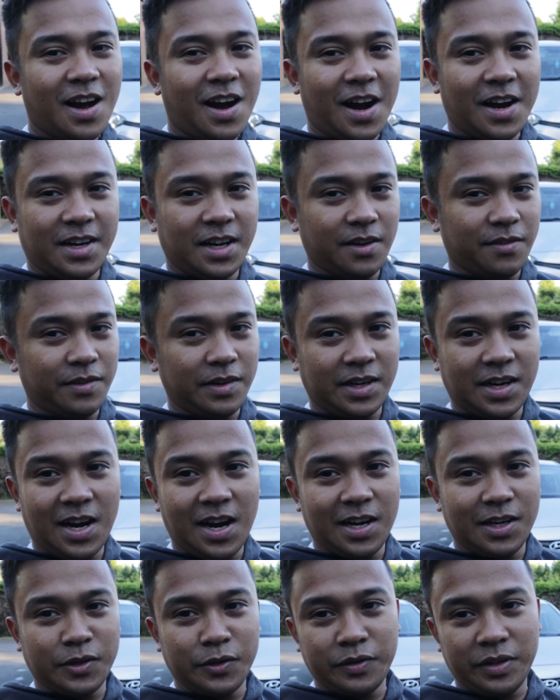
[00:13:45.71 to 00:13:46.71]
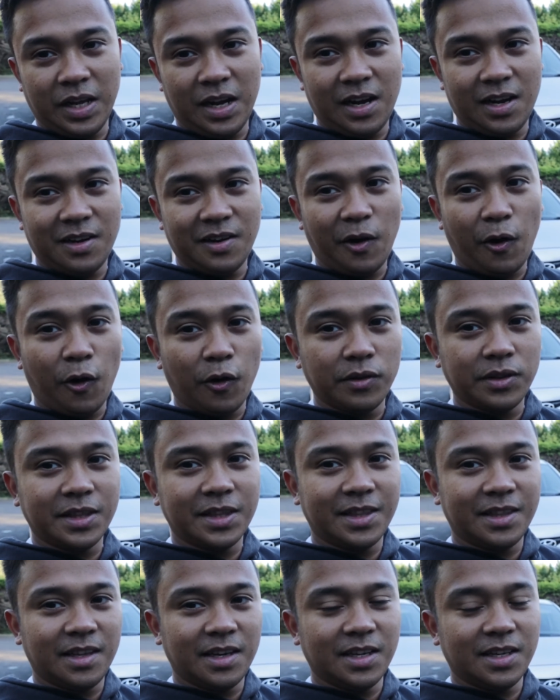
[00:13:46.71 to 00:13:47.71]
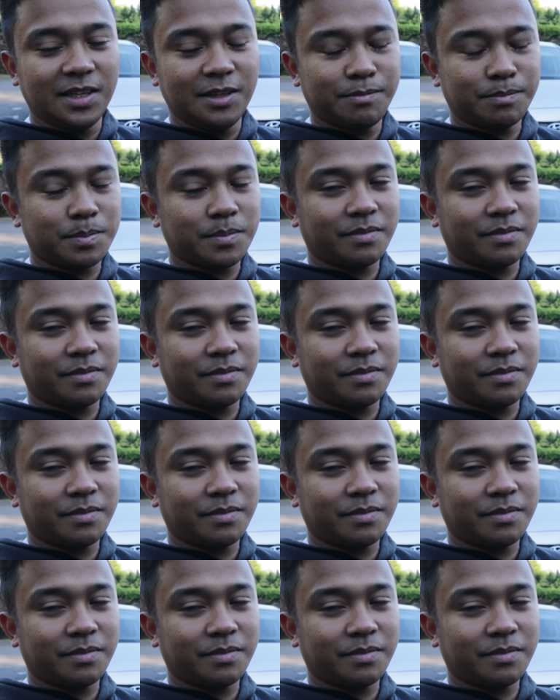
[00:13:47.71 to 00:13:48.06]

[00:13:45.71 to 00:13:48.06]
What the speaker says: I definitely can't do that on the